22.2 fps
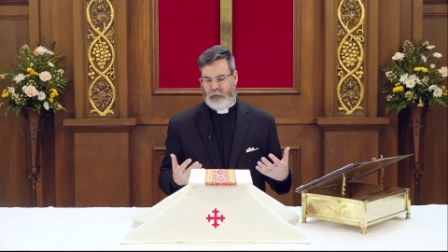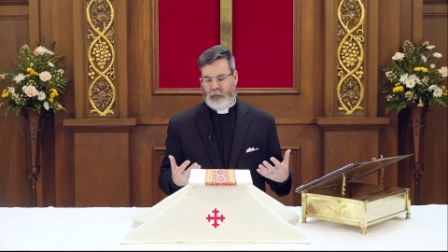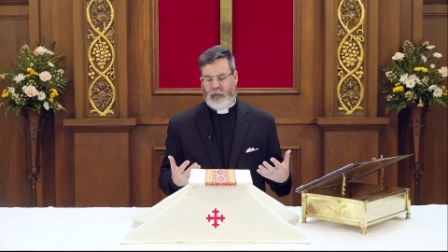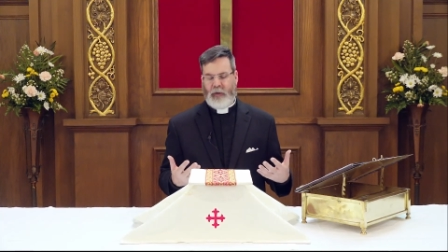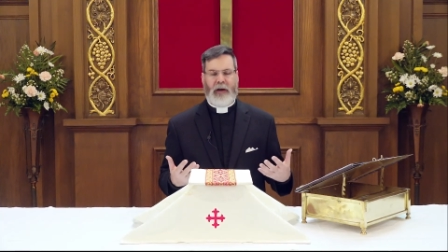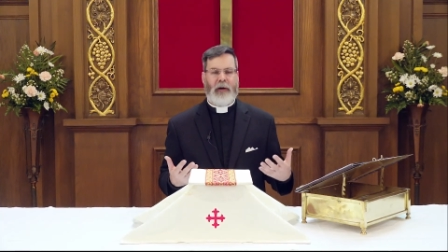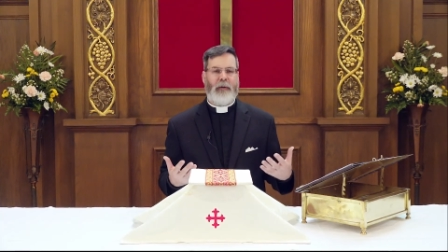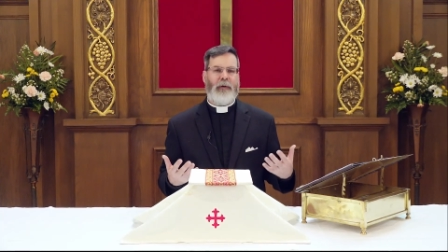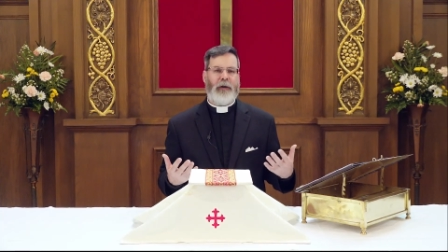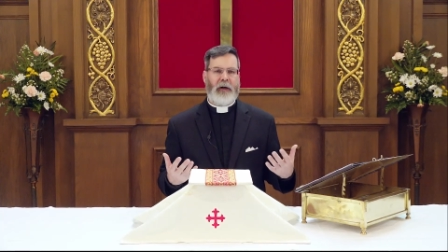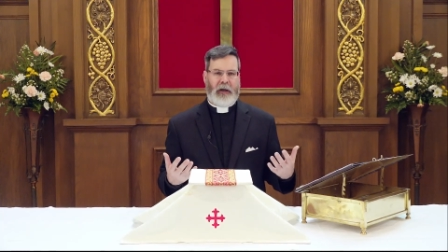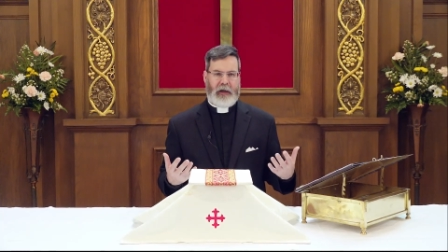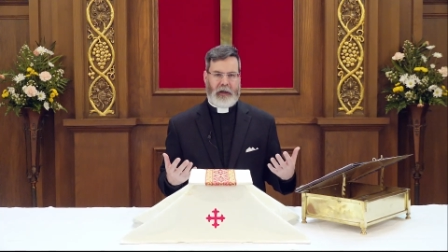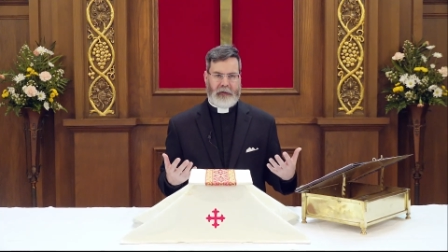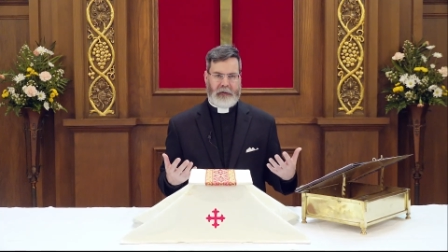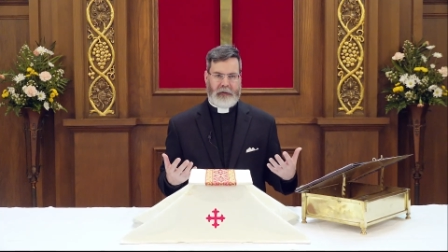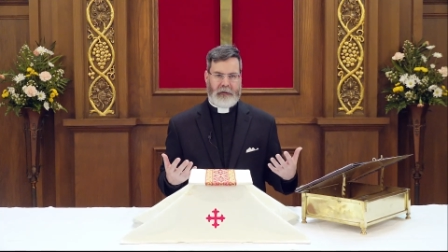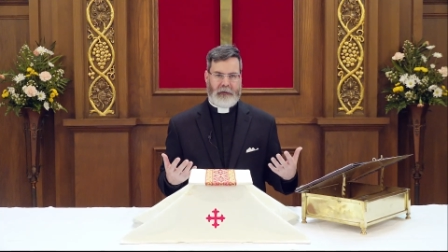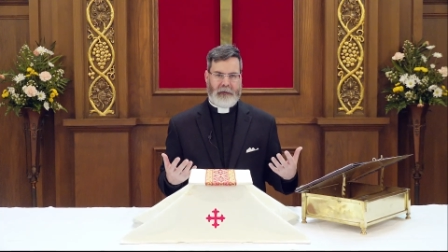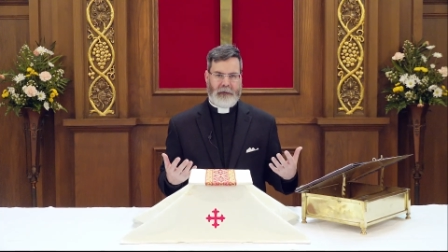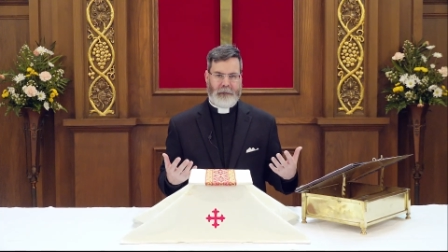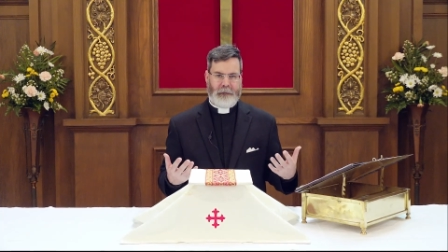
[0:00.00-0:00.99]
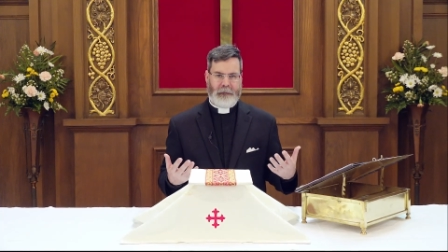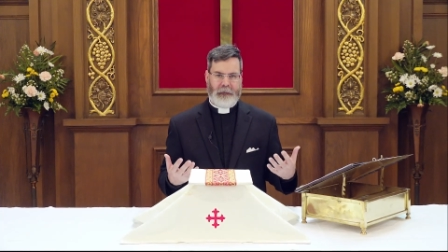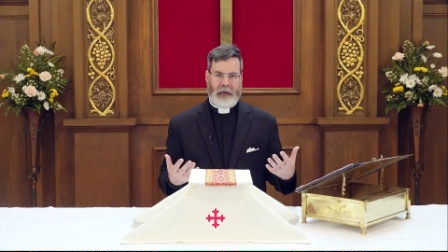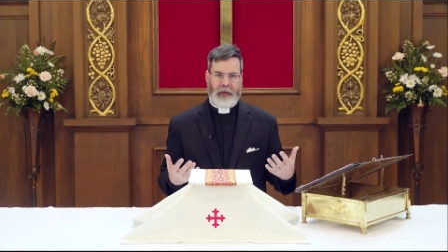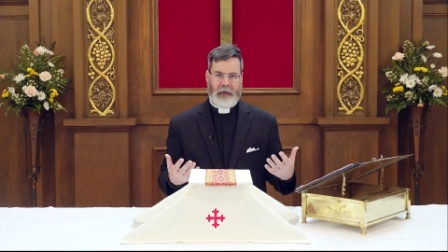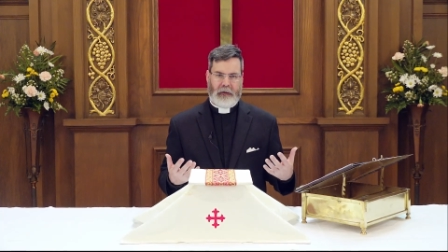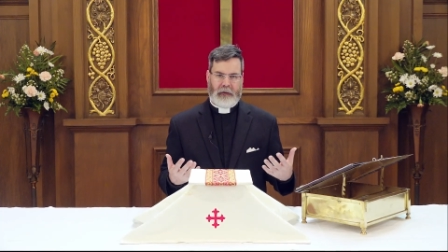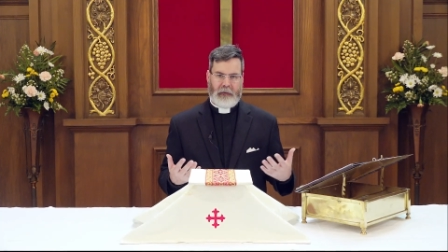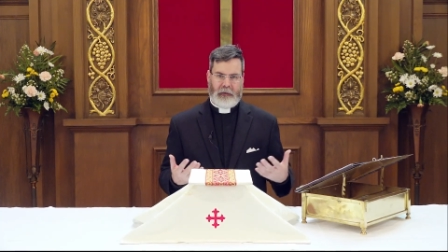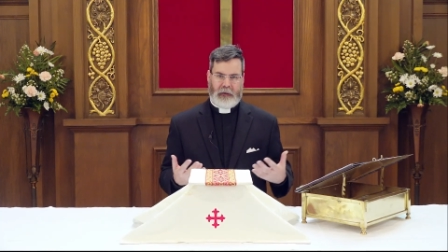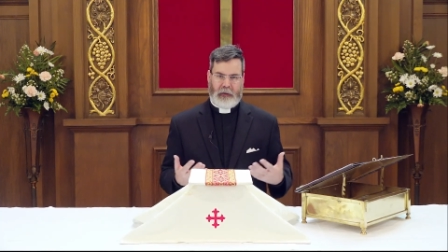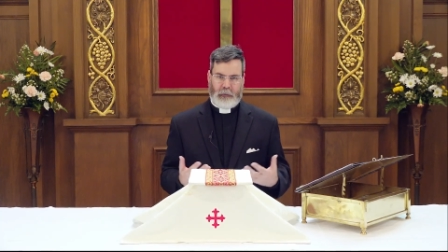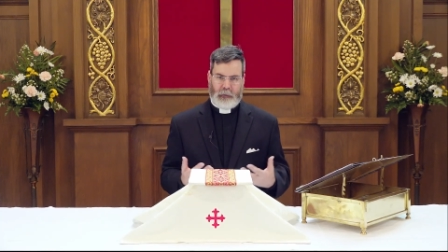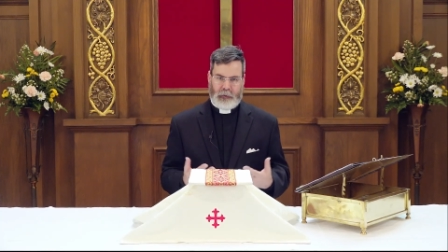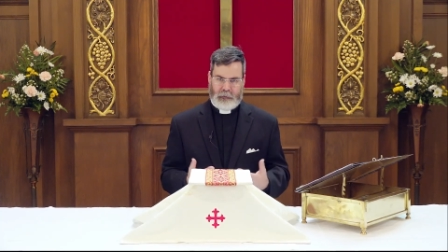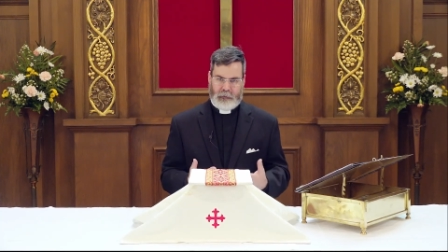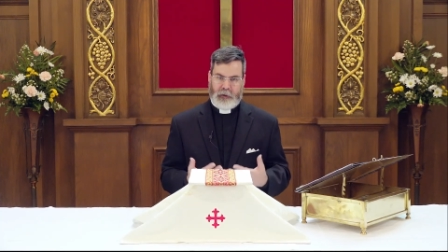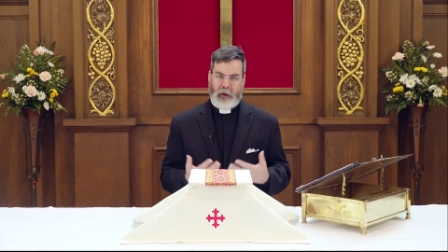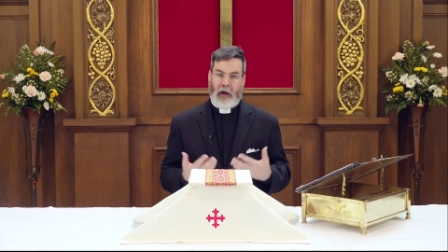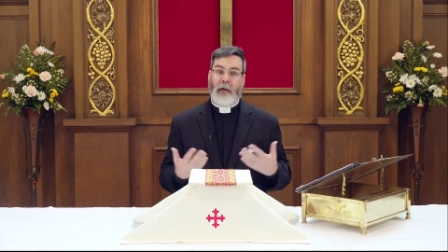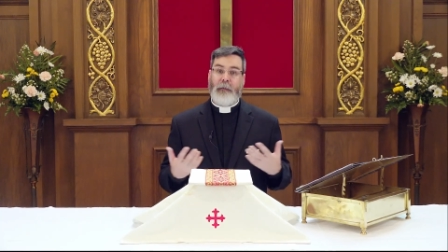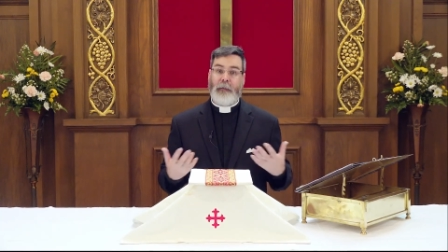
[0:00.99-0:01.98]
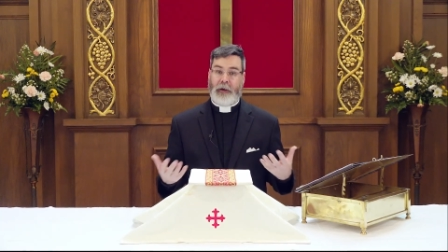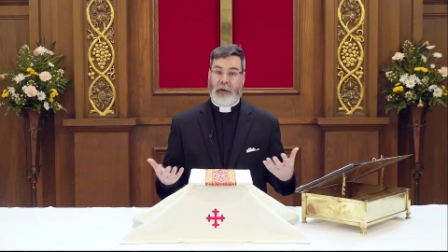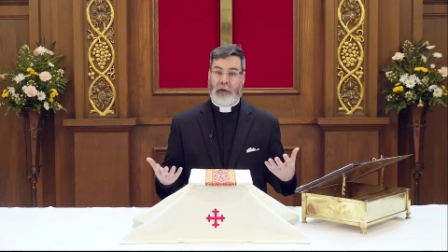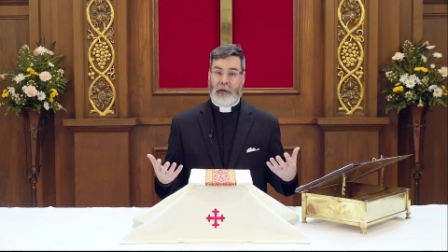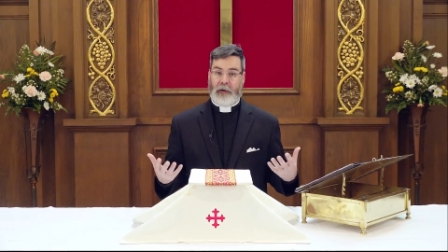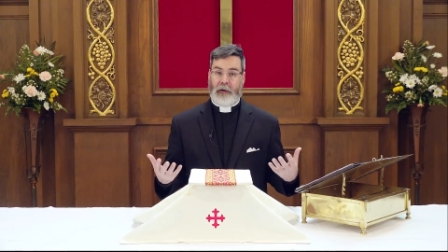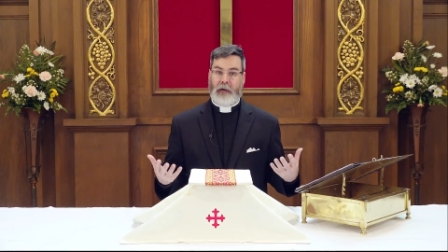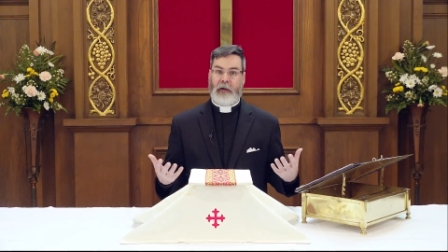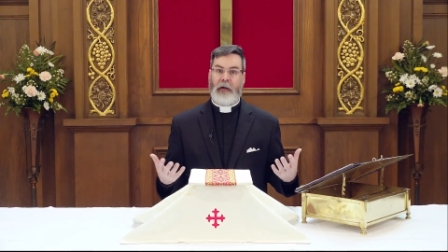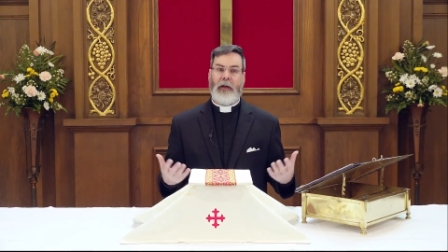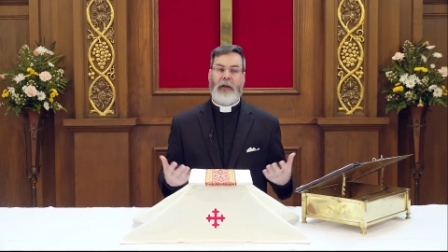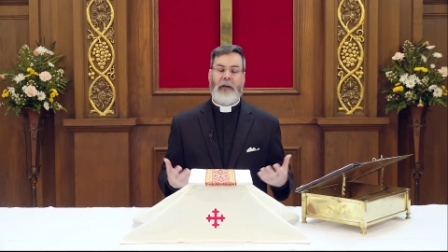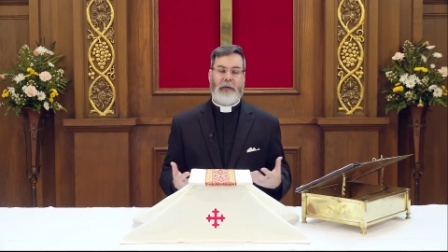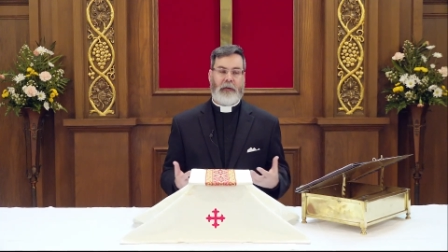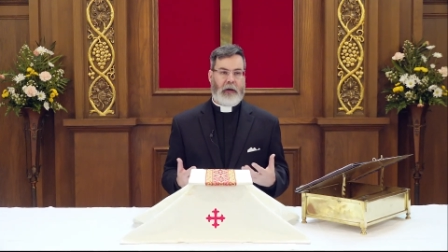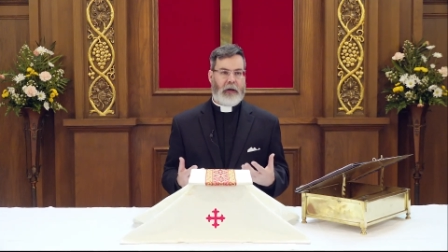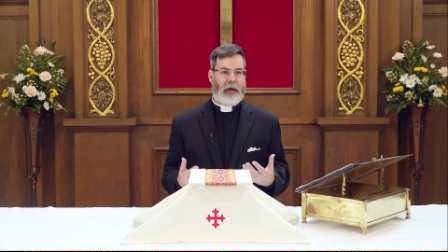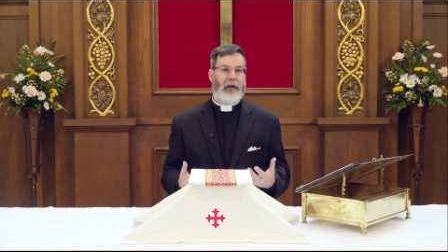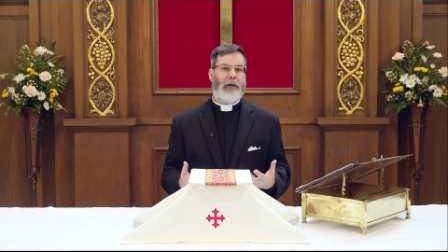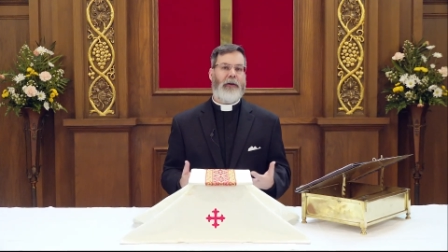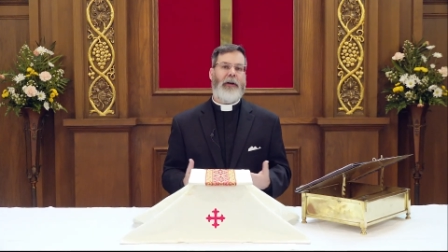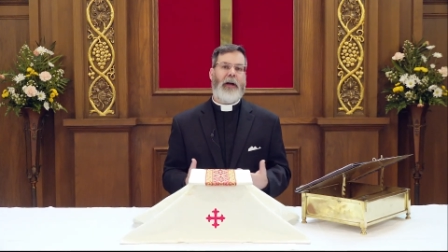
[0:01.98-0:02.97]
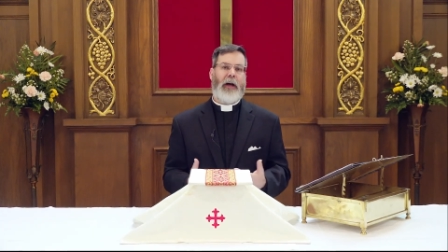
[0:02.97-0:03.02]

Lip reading: where we're headed, that we've come here to hear